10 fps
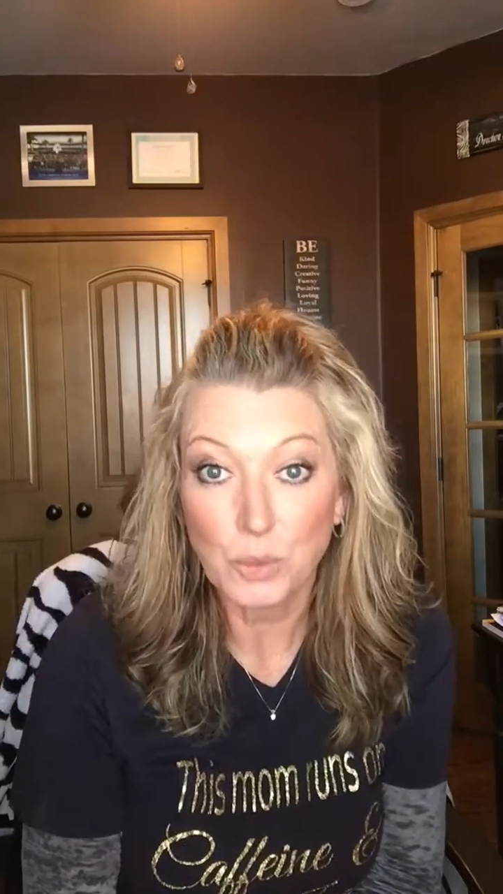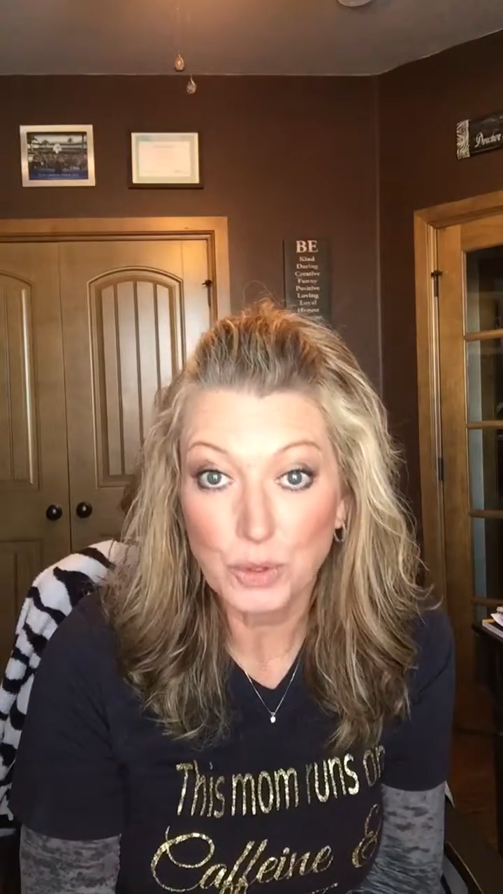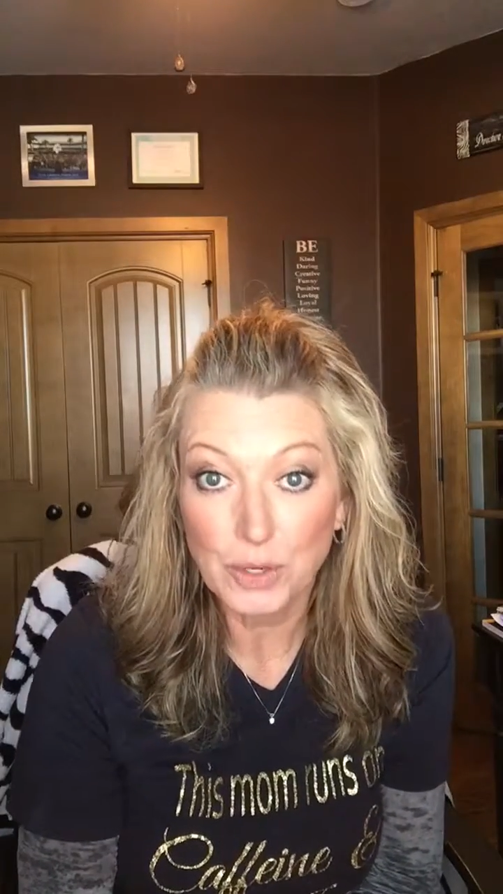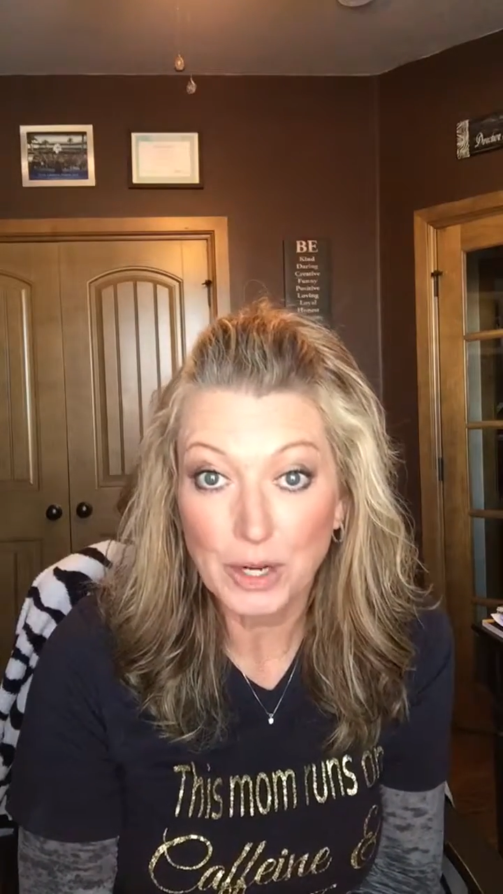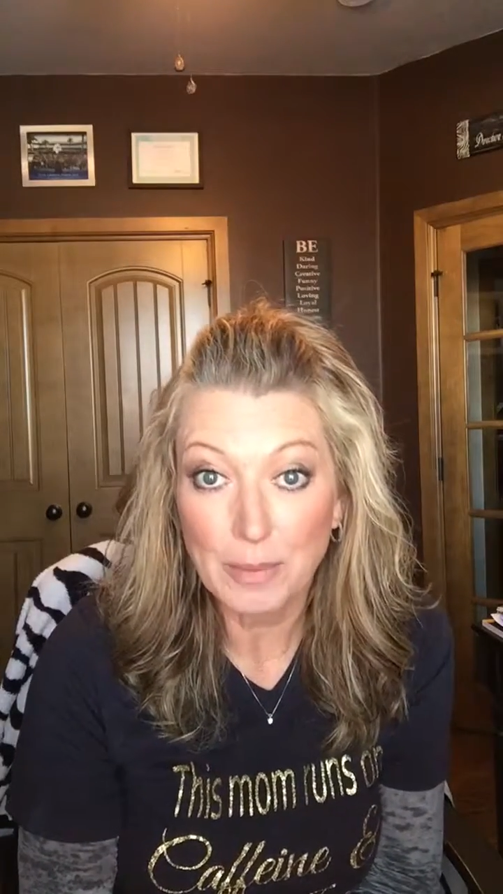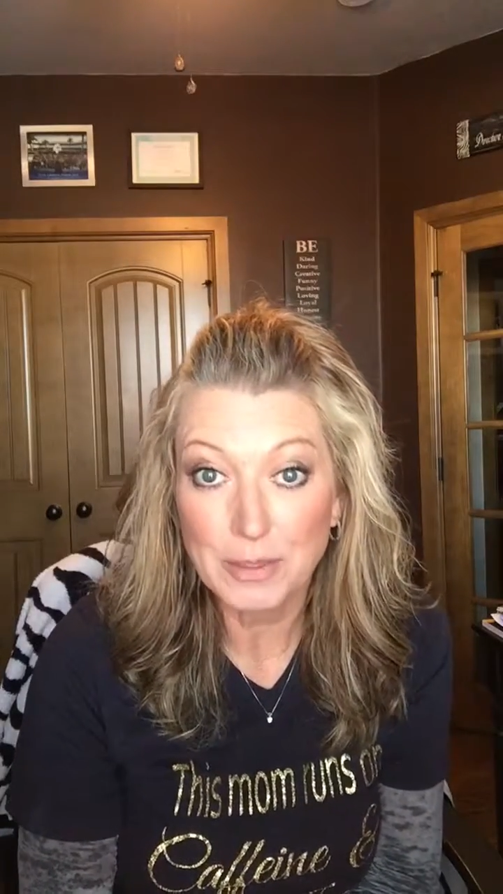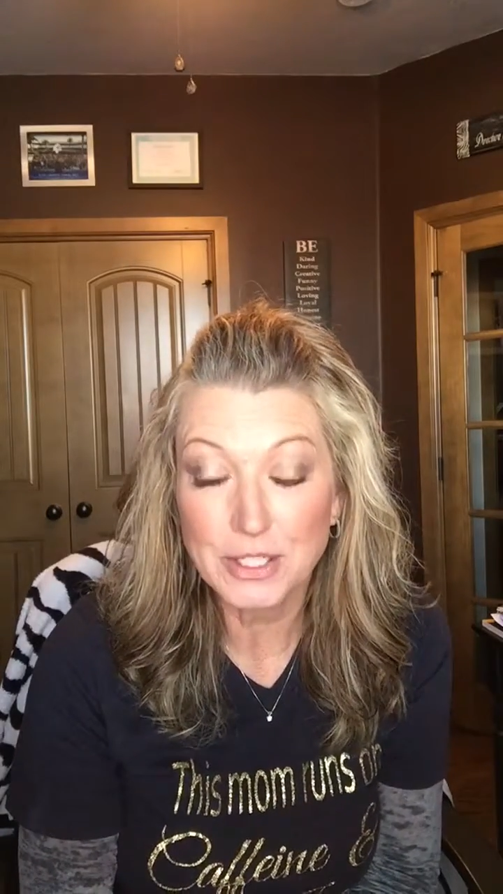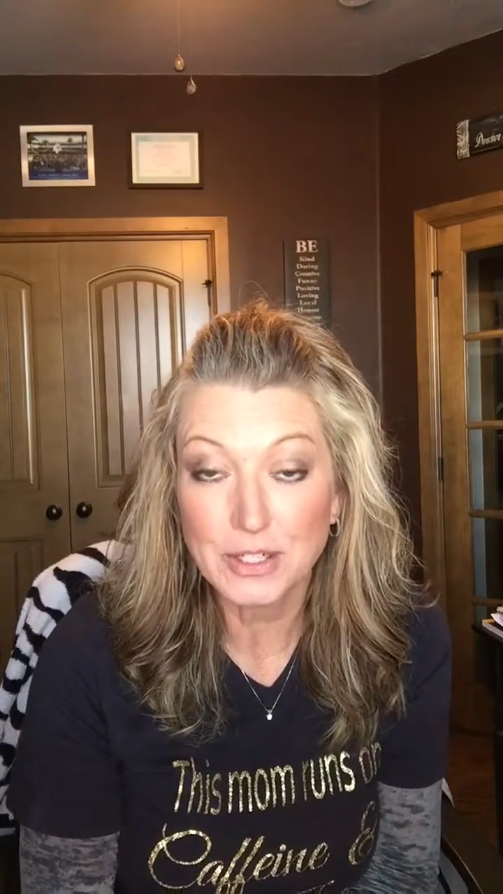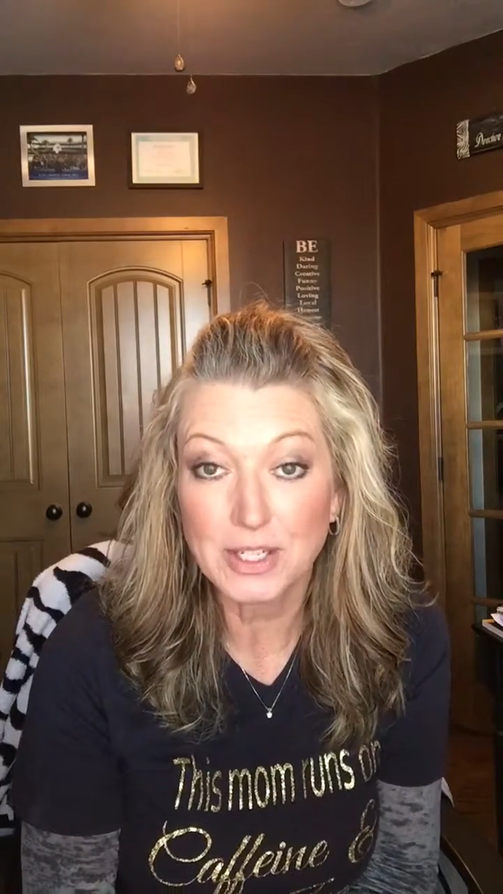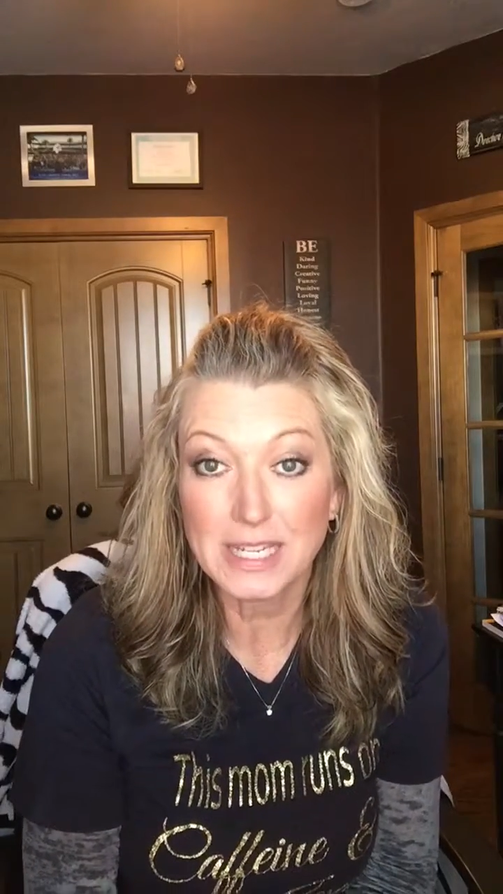ordering
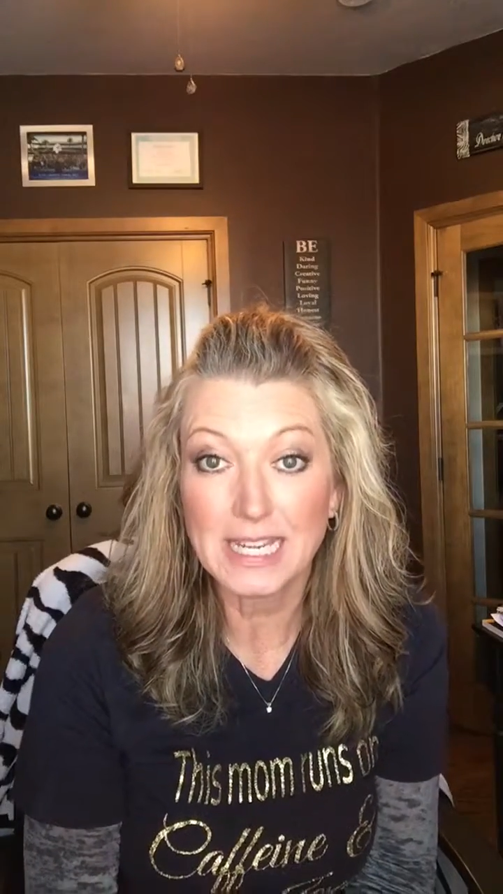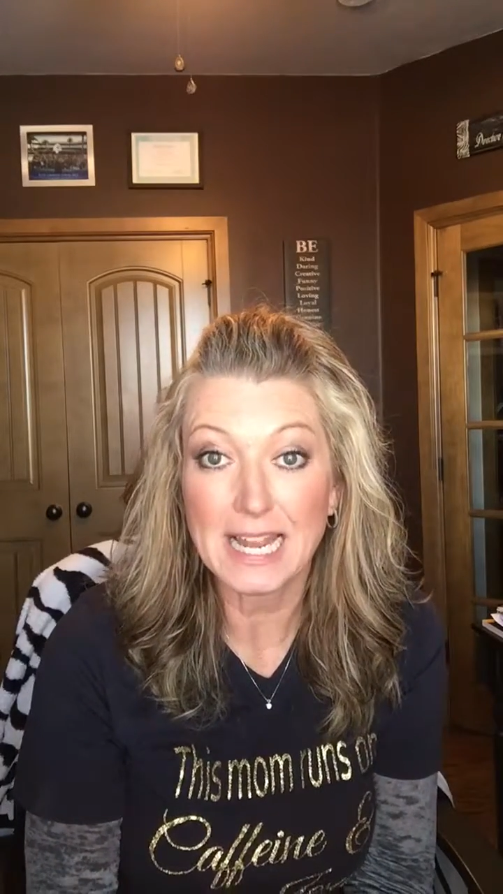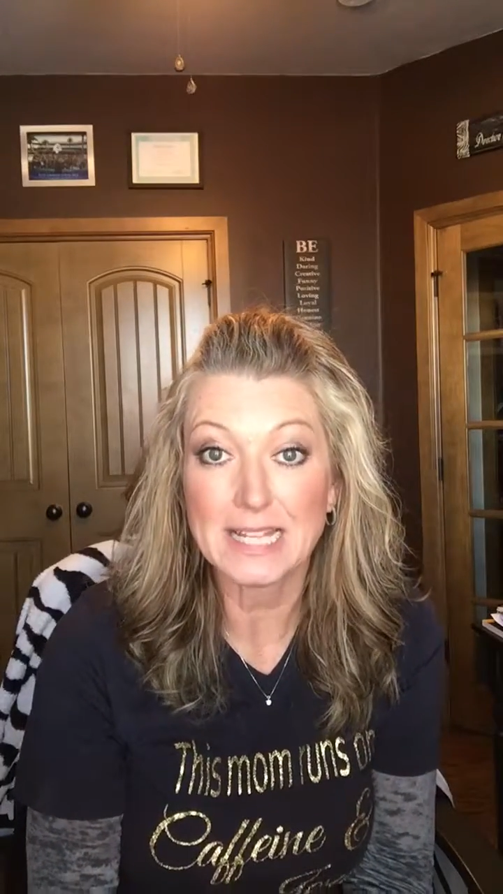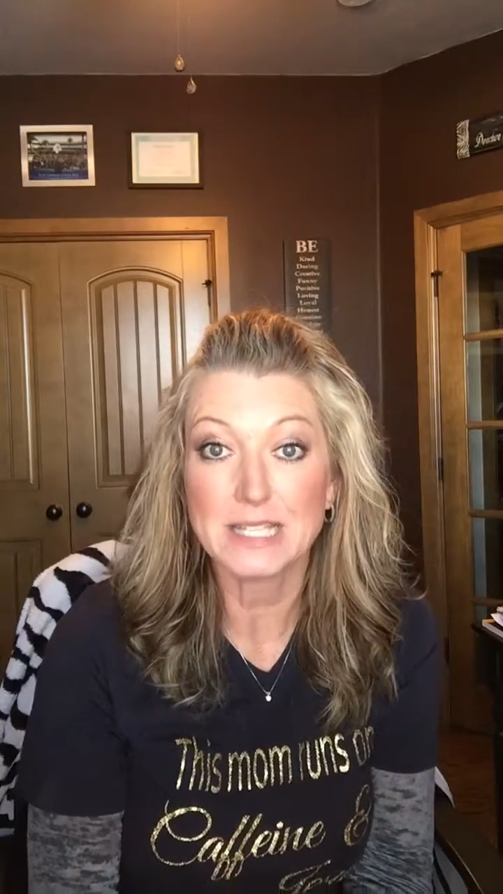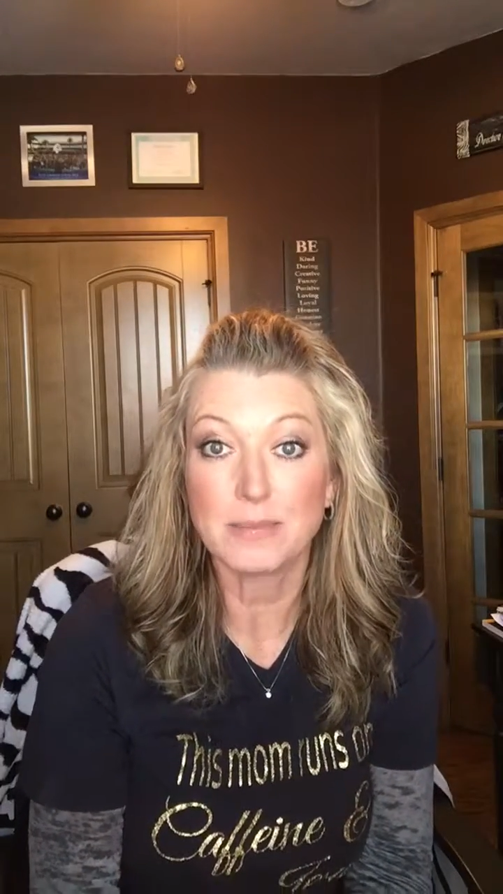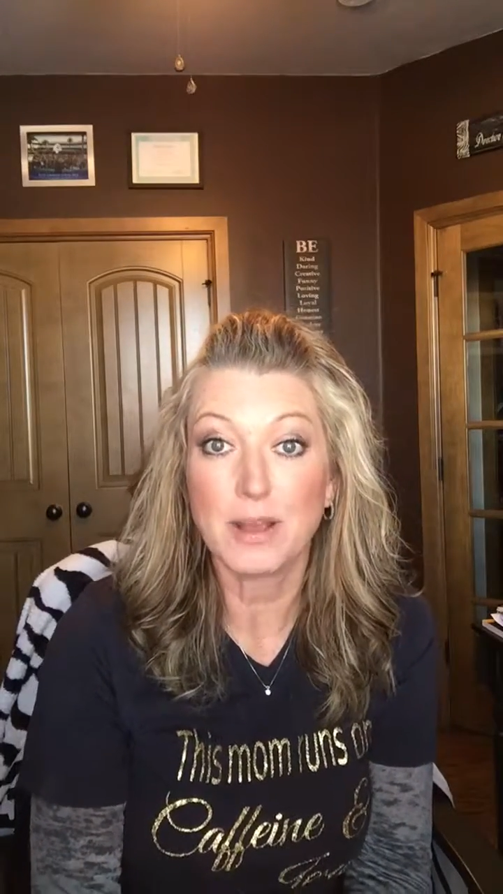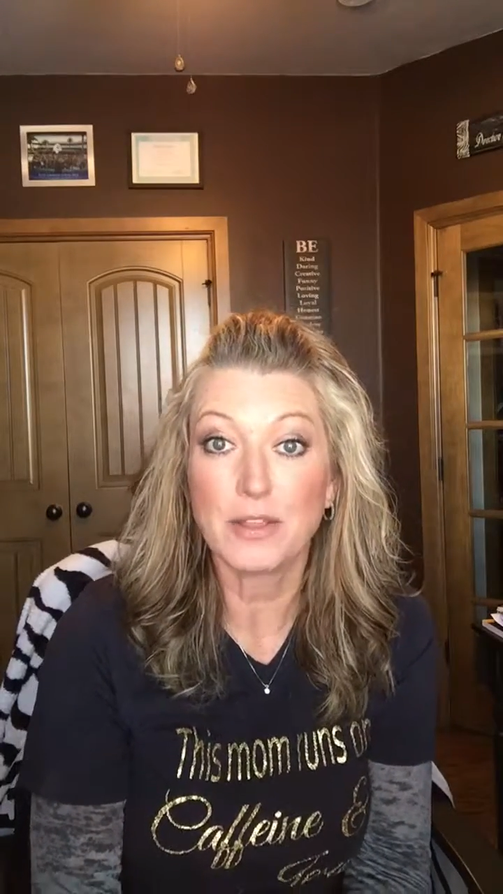opportunity and some